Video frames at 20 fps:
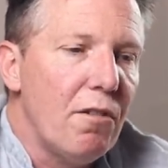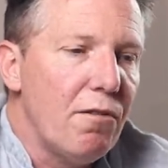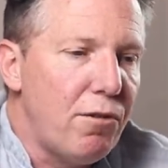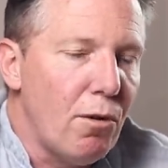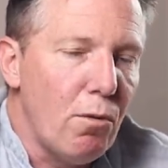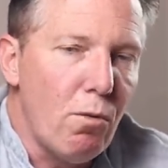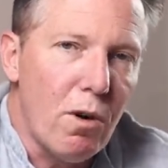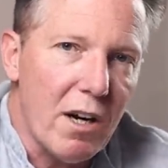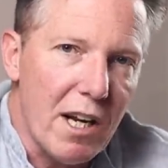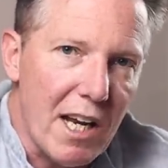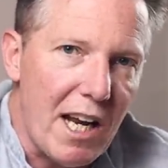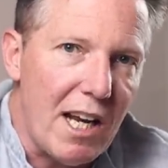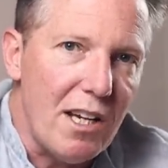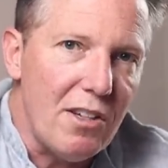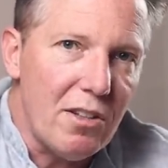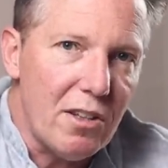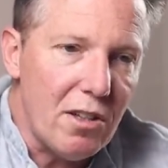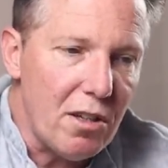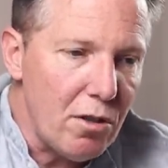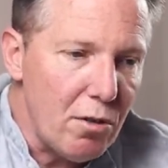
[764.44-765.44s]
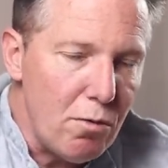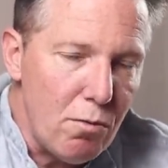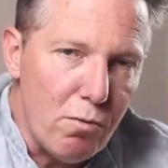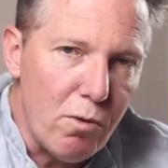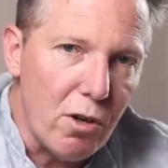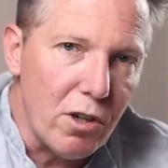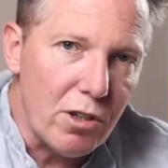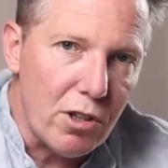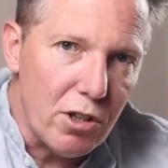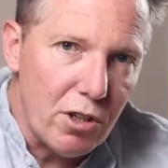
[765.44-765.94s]
for what it is that you
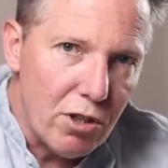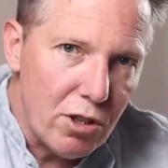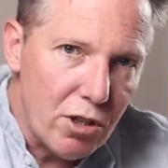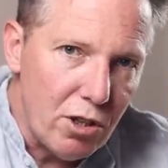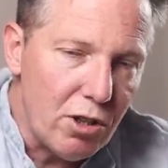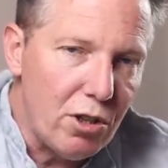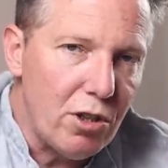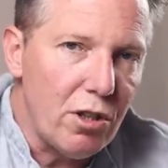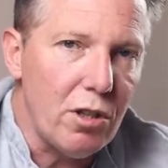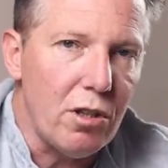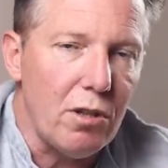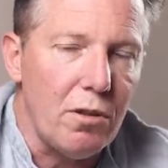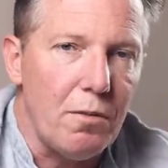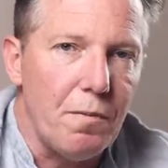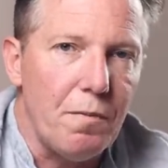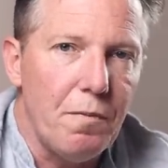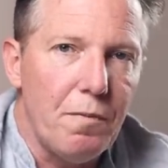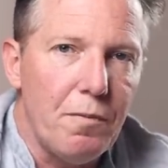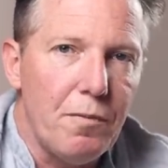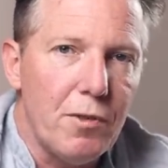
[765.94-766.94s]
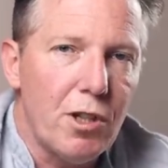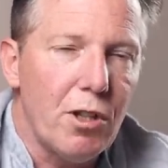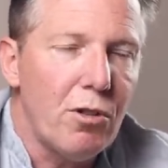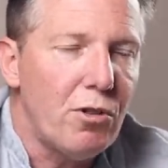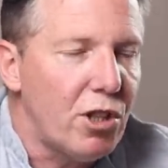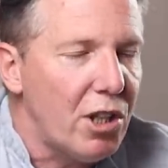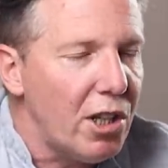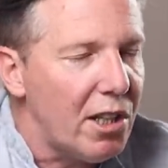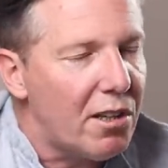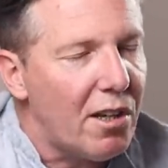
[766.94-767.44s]
want to do. So
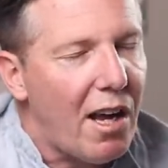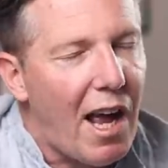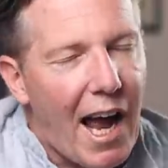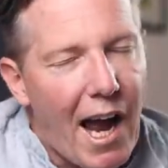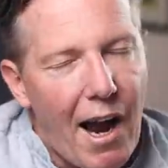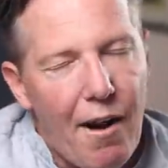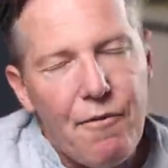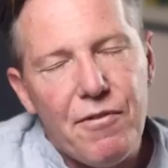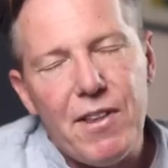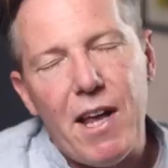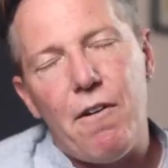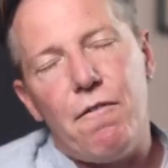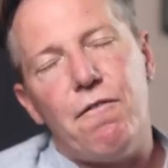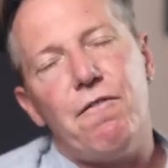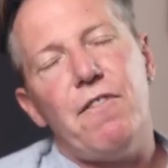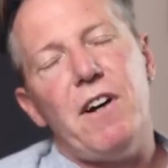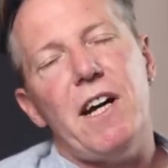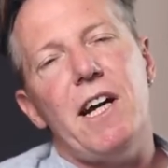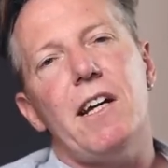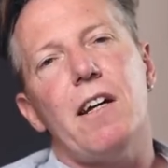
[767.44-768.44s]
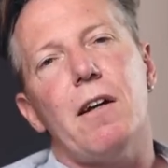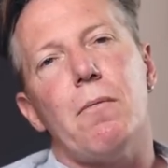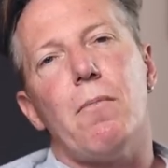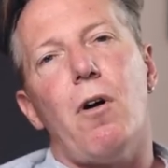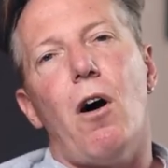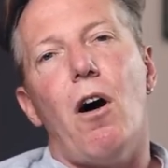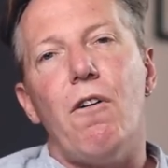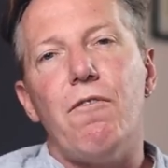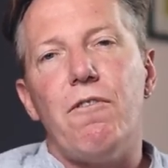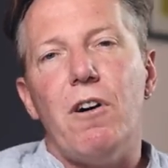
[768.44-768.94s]
just have that freedom
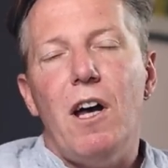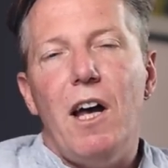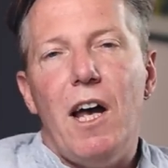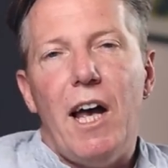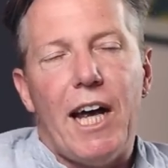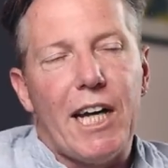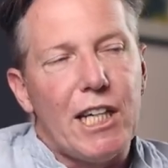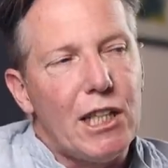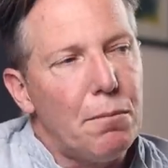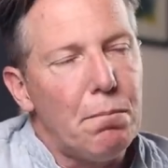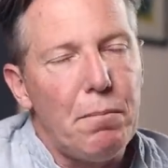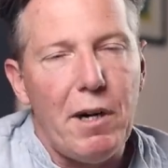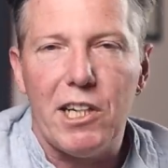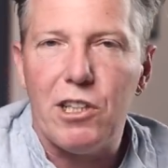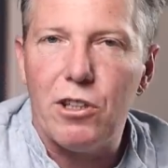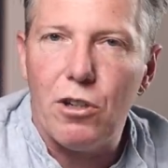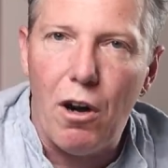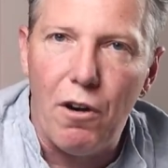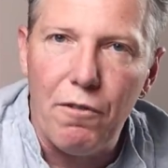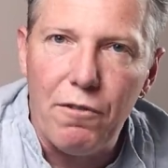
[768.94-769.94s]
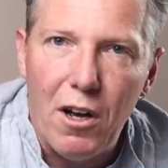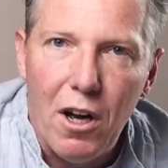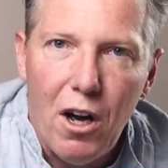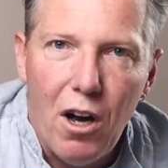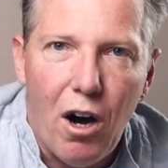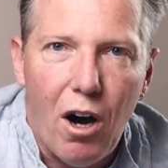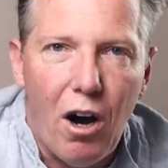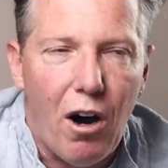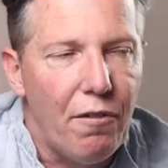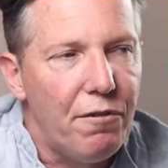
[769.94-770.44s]
of expression, of,
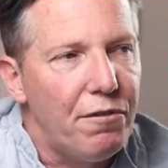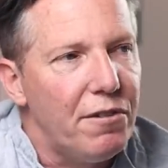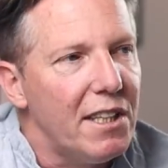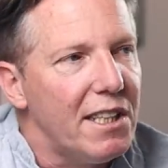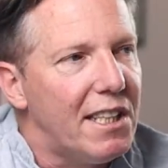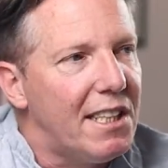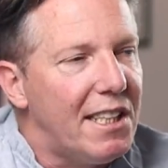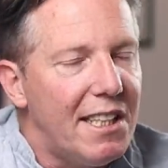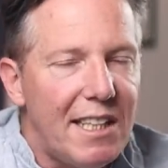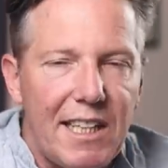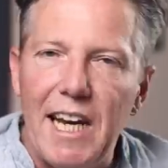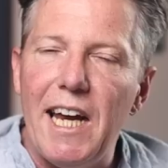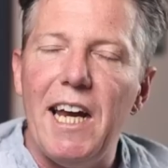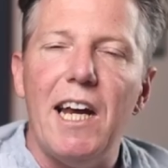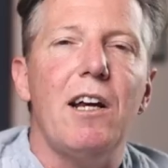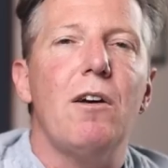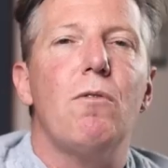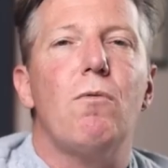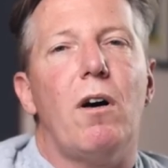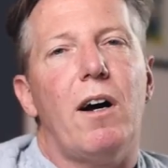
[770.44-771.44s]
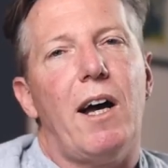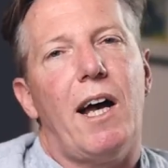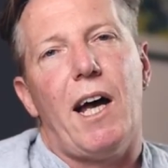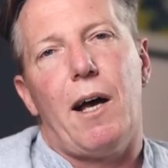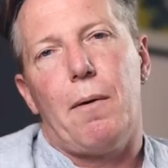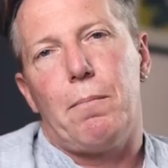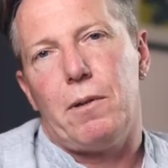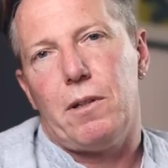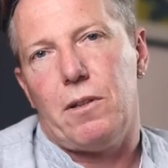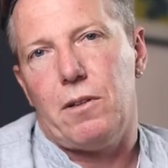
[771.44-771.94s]
of seeing what
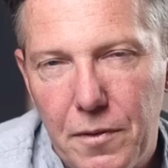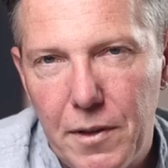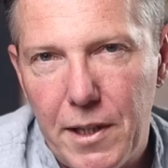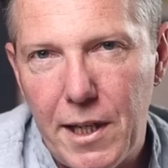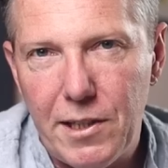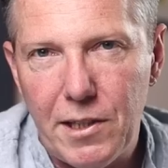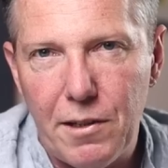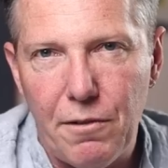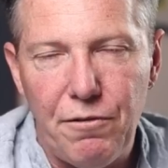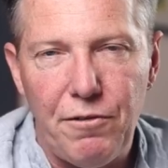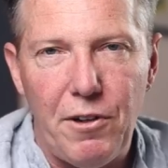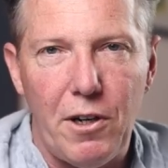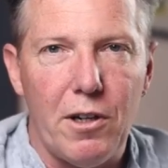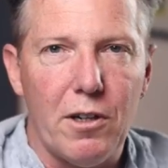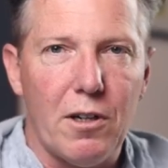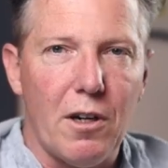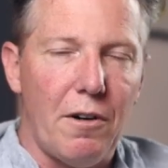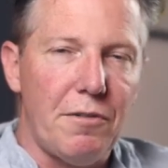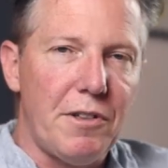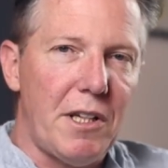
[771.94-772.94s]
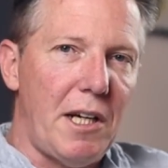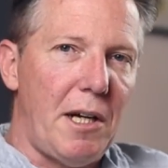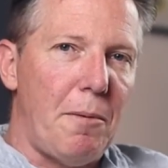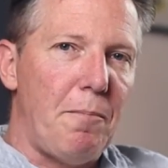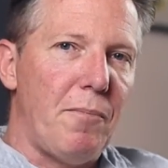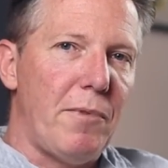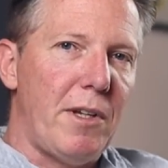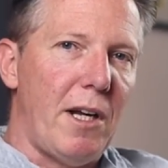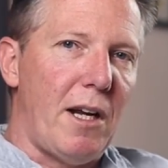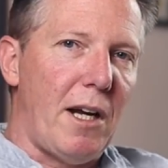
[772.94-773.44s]
happens. There's some photographs
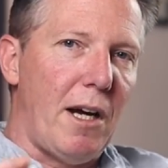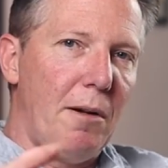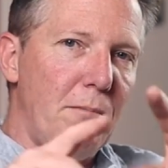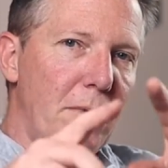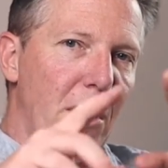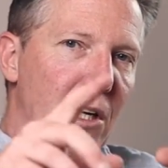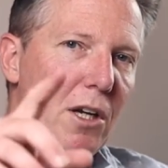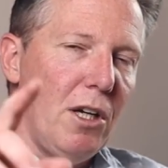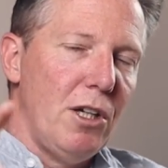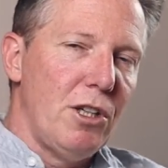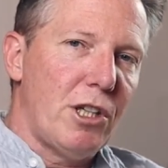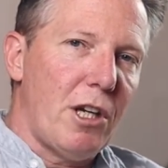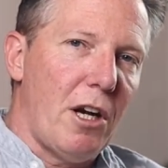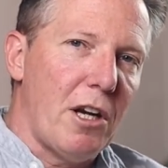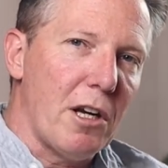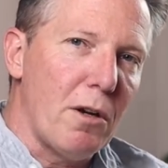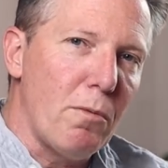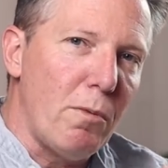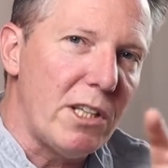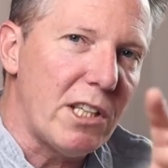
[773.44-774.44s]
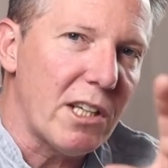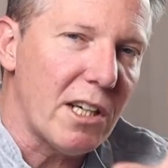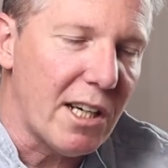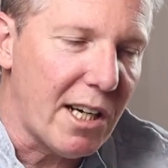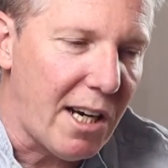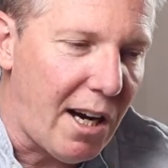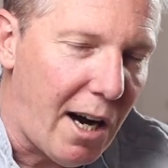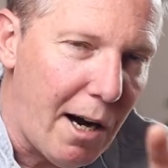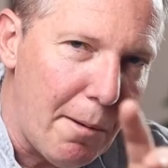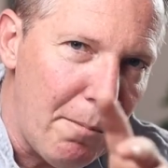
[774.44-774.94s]
here that I'm showing you which
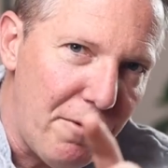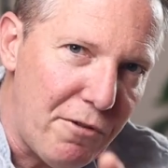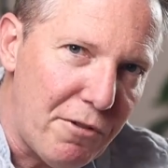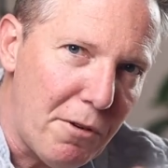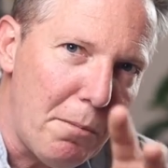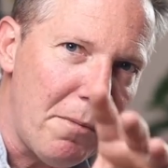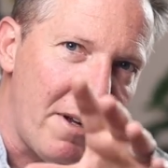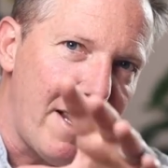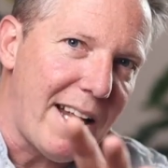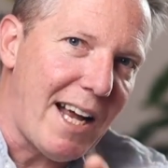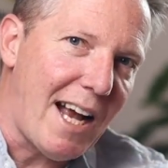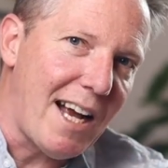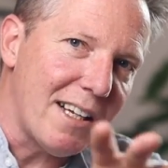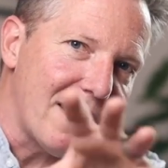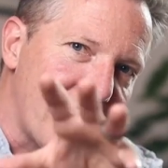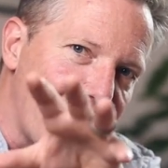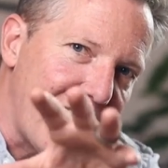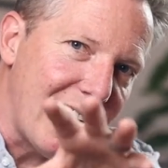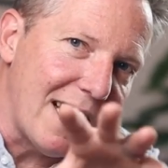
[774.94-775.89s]
come from that